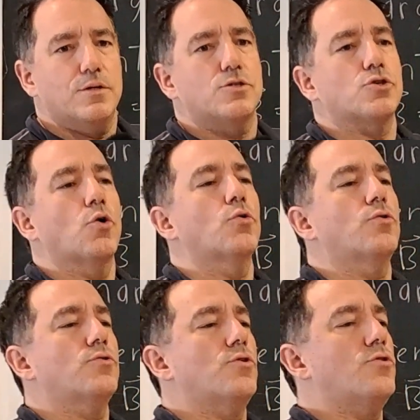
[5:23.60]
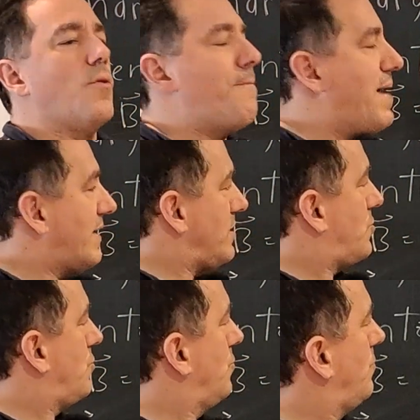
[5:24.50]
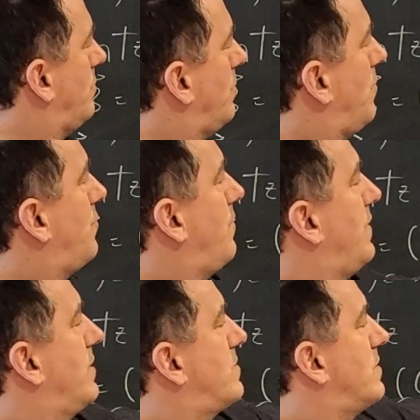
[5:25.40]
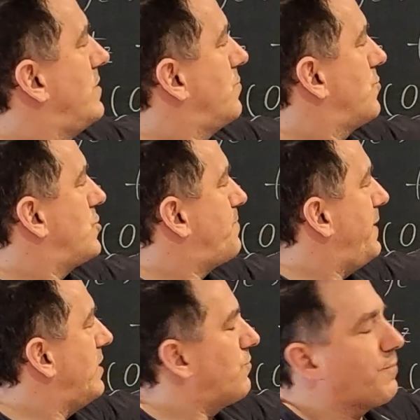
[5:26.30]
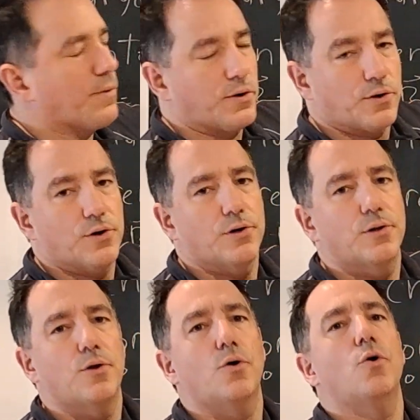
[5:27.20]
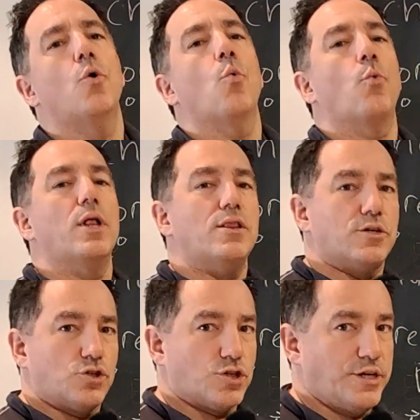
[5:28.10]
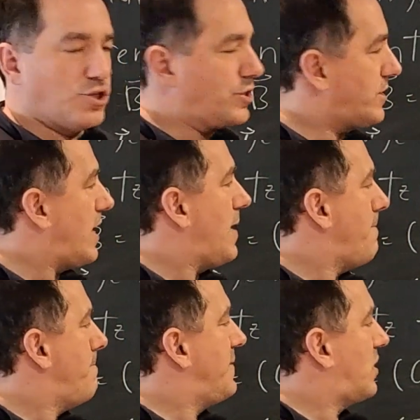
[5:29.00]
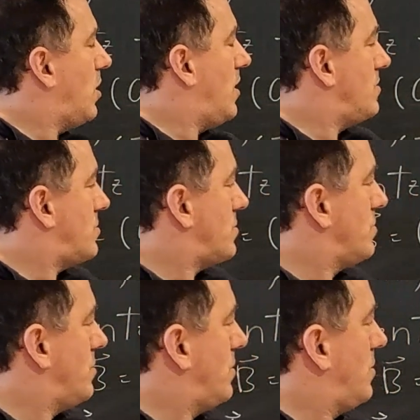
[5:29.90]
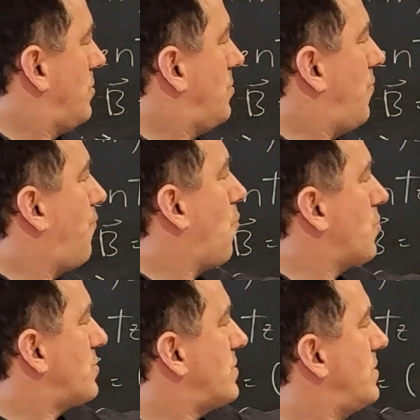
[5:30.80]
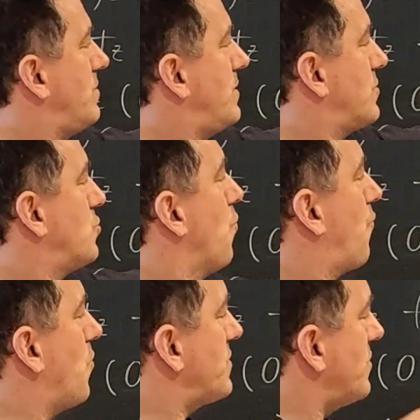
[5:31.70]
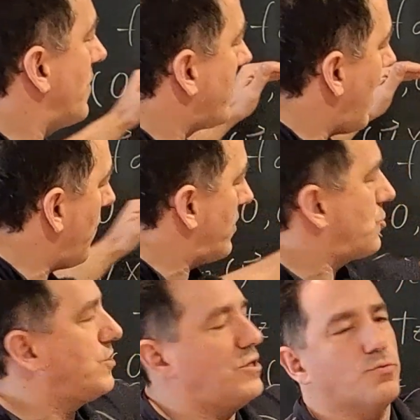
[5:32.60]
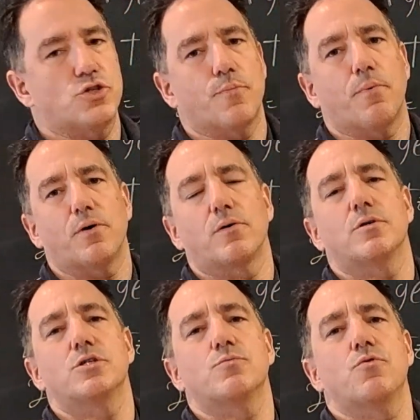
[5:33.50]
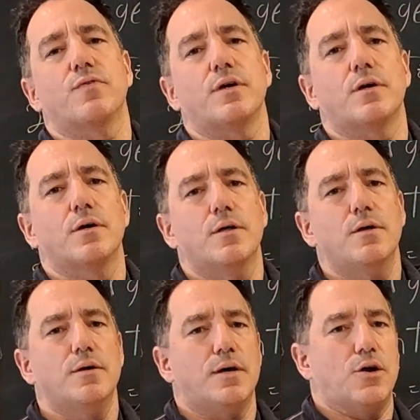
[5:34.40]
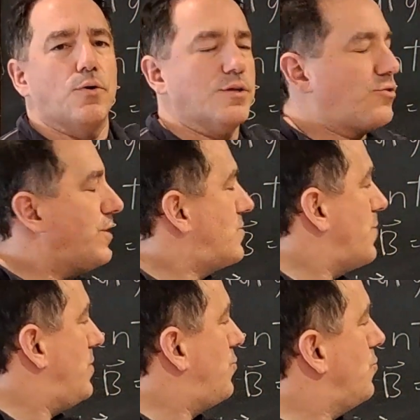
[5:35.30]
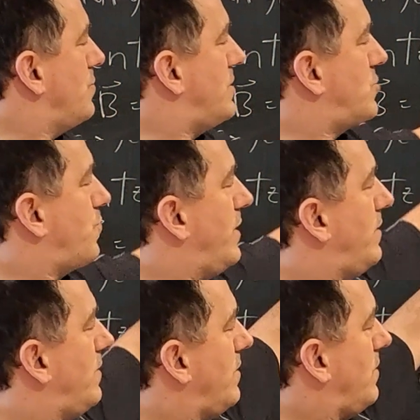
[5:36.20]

So the magnitude of the velocity, so the speed of the particle, will not change in time because there's no force in the direction in which the particle is moving. And what this will do, this will